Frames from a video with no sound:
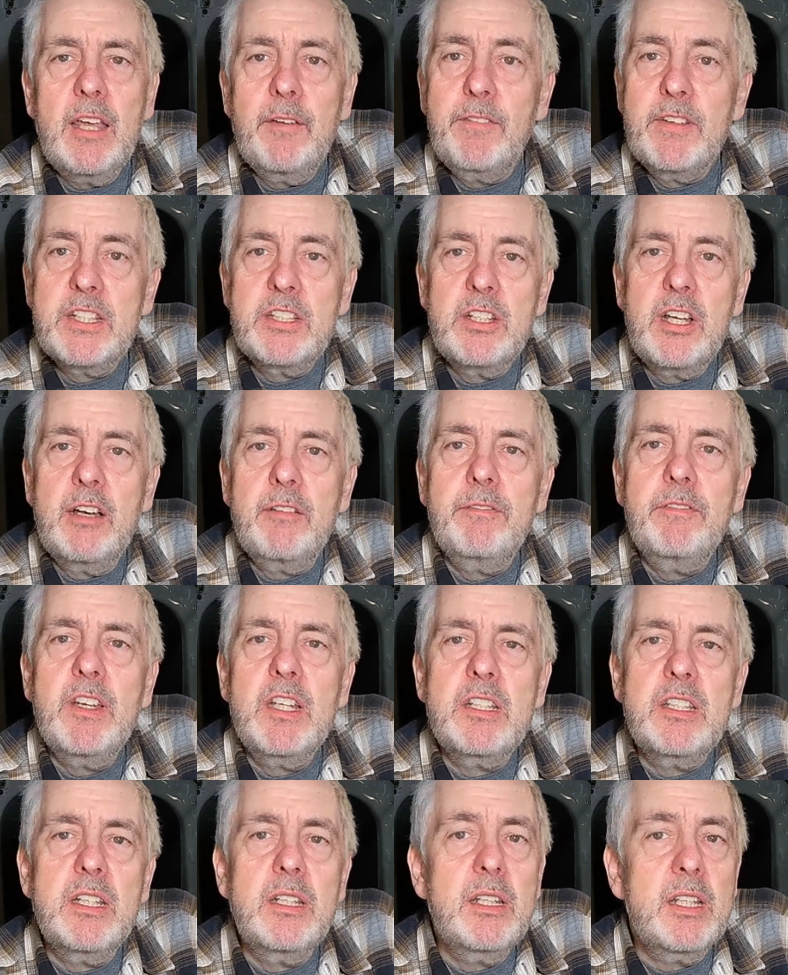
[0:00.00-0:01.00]
If it's not
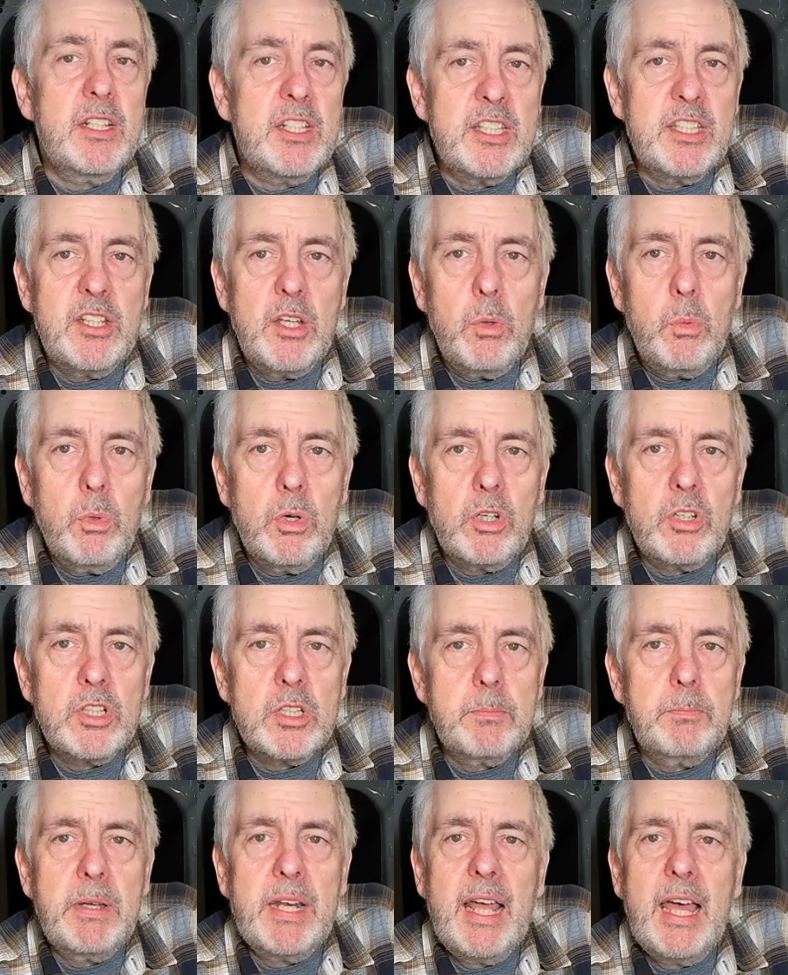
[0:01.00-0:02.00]
vented, it still
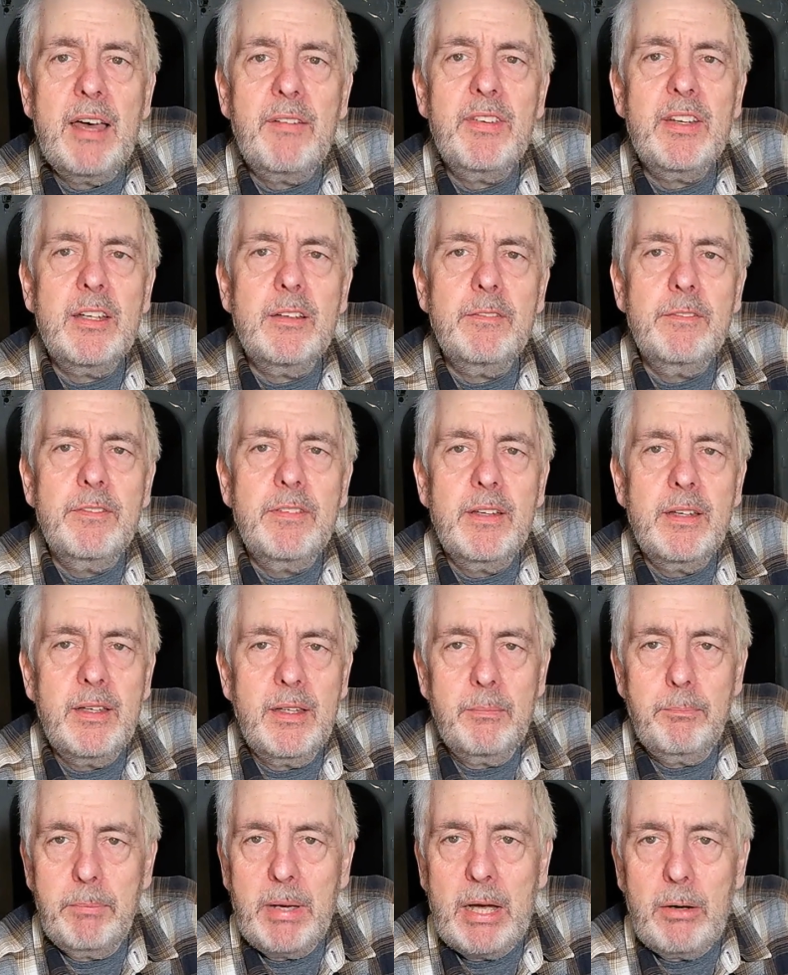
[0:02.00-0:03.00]
works, but having
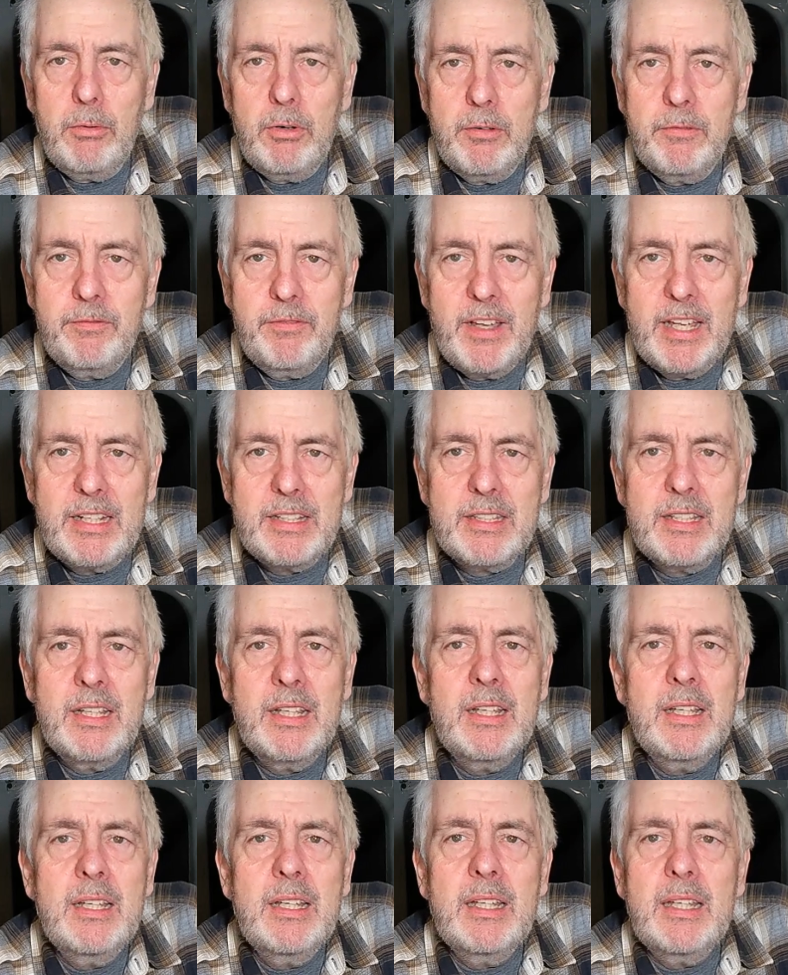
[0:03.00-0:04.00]
a powered vent
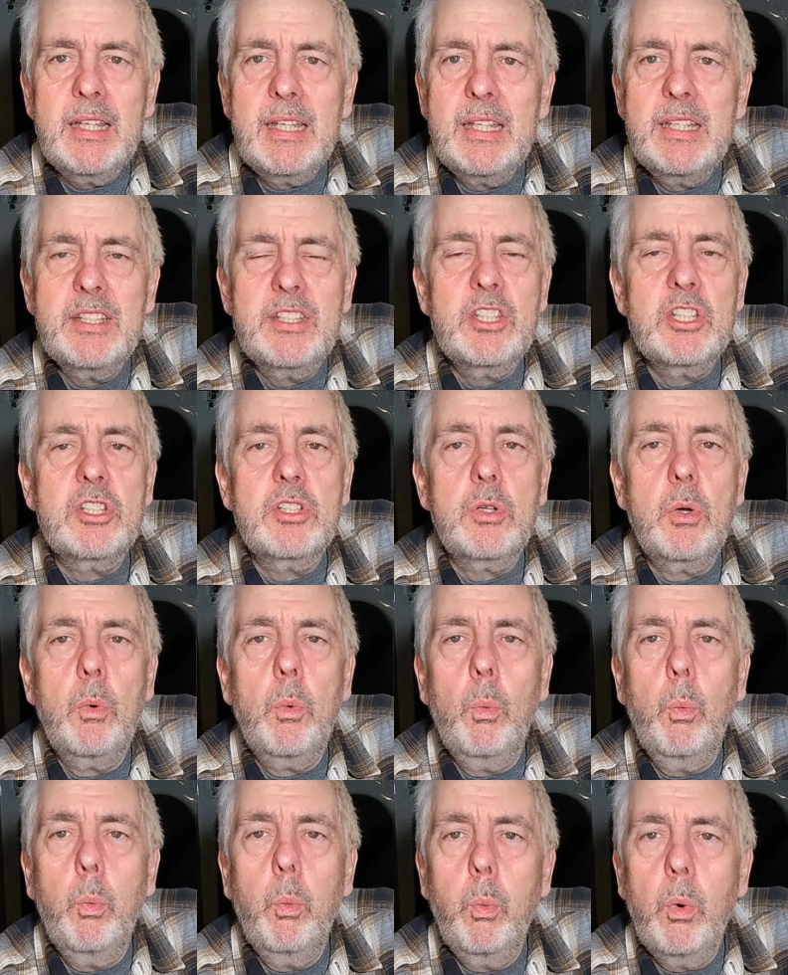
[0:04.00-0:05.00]
is just
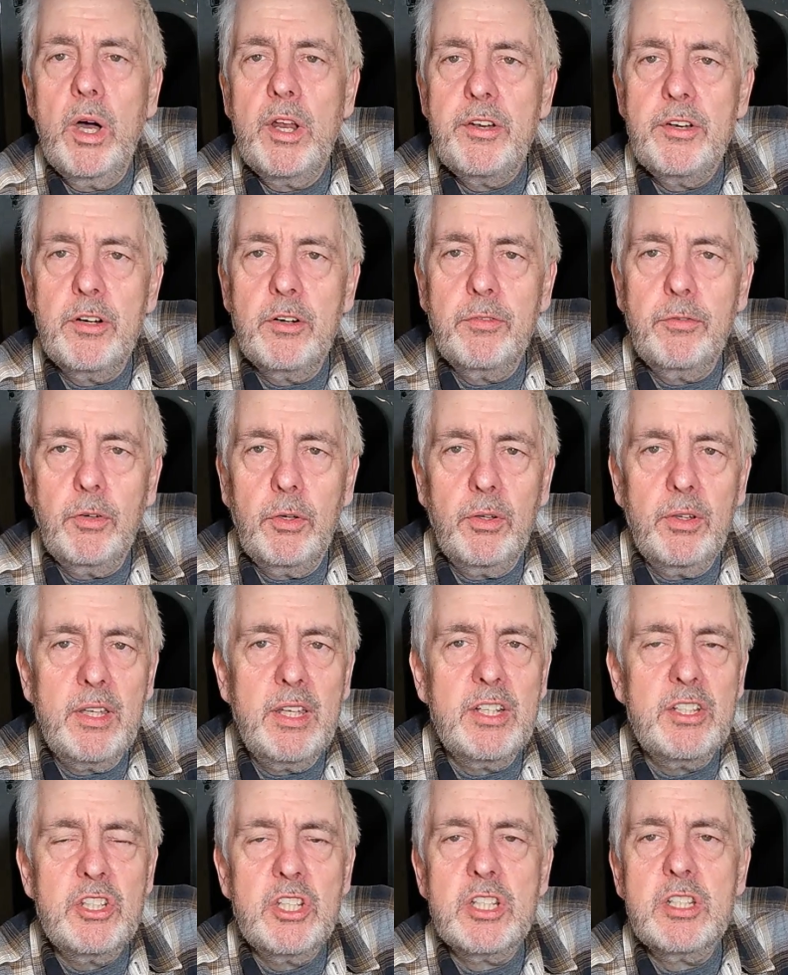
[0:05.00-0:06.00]
wonderful.
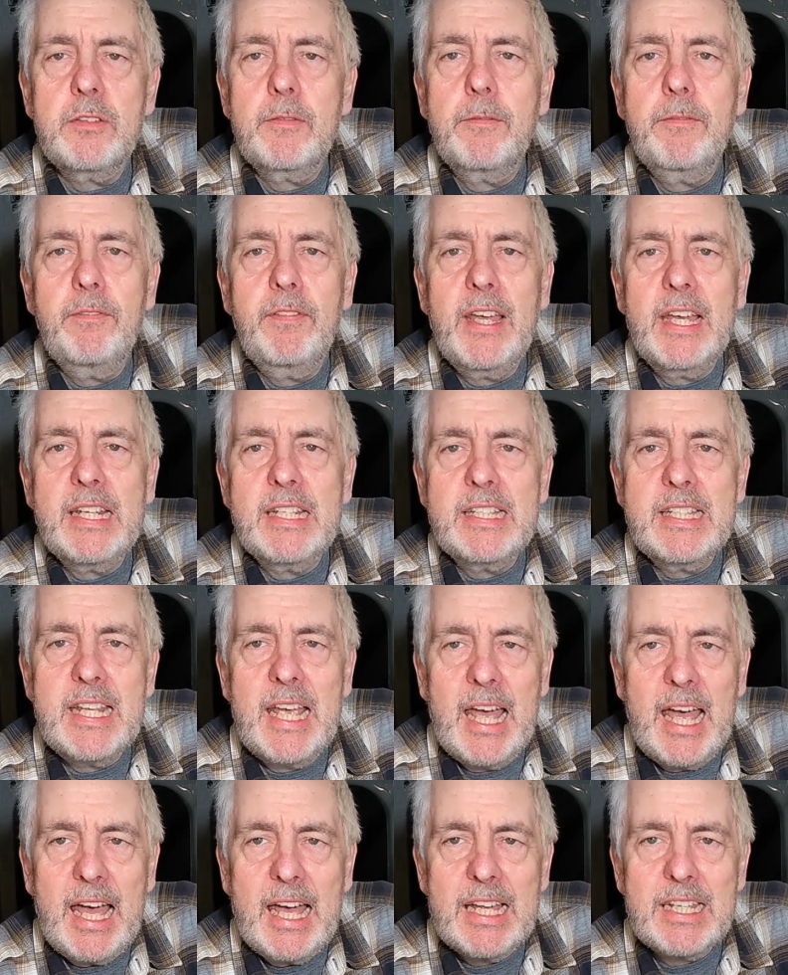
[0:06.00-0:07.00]
It's just
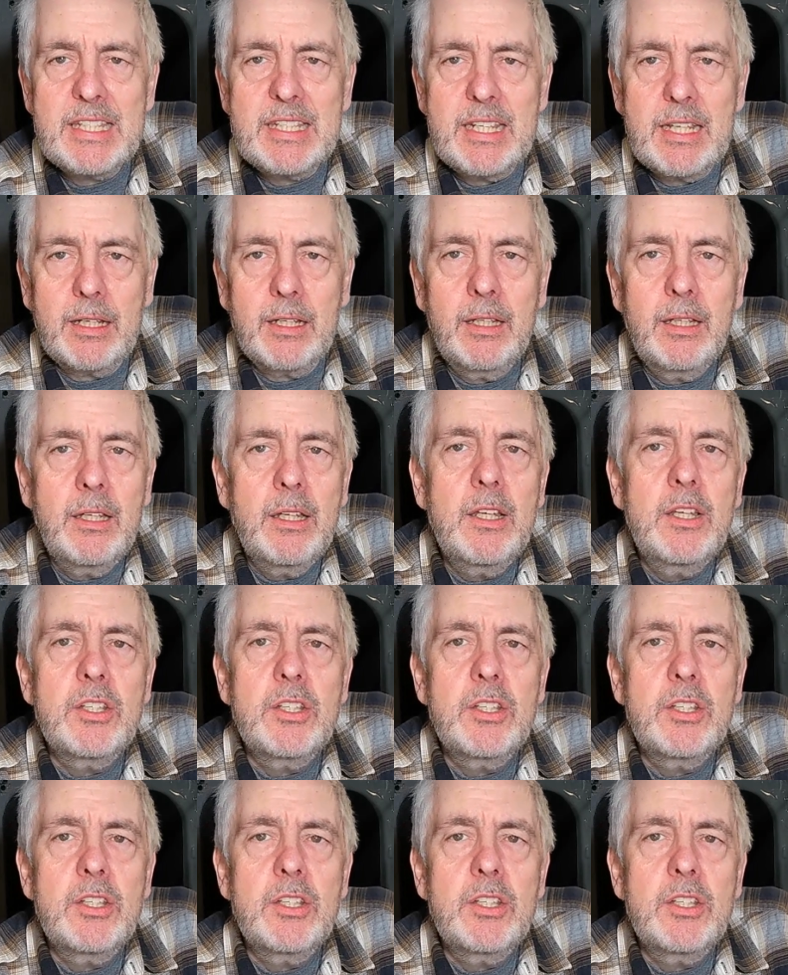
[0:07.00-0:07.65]
fantastic.